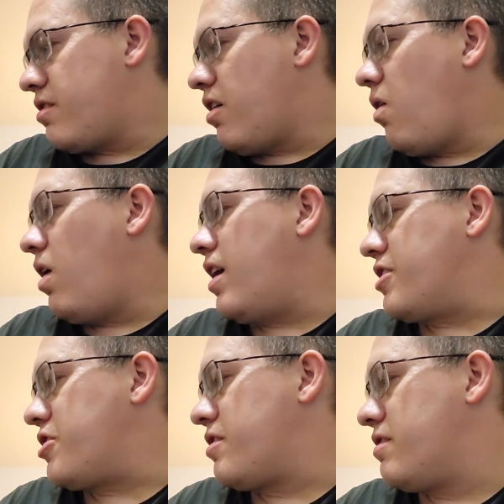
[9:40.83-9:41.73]
Oh,
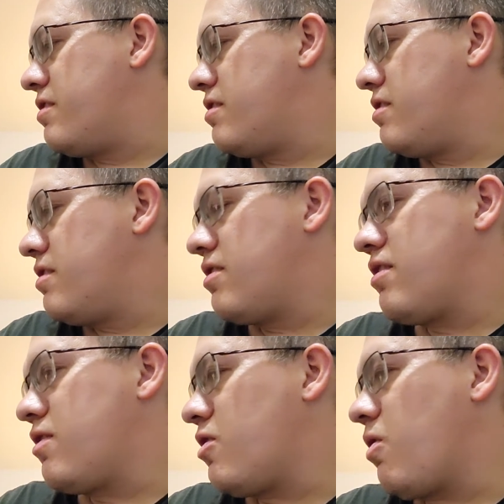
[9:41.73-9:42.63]
hush.
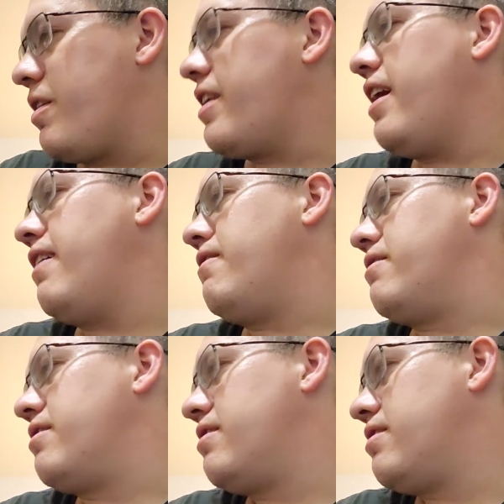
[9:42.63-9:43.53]
Go lay down.